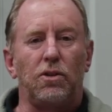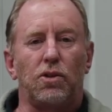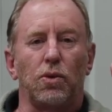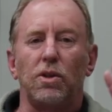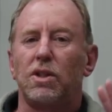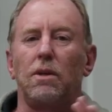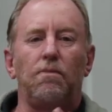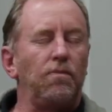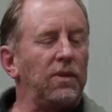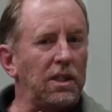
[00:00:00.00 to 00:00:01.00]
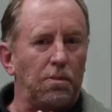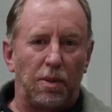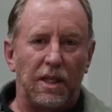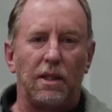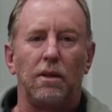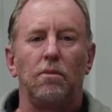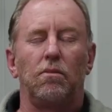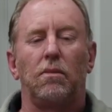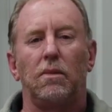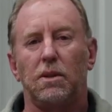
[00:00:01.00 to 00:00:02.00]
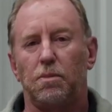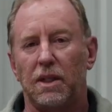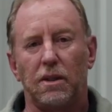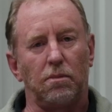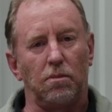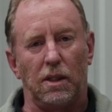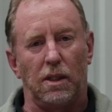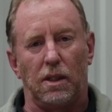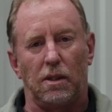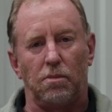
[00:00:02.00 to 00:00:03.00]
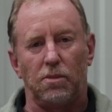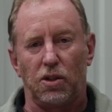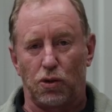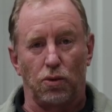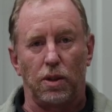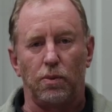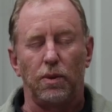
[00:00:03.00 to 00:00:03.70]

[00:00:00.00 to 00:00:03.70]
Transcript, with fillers: Jerusalem is being is being uh, destroyed.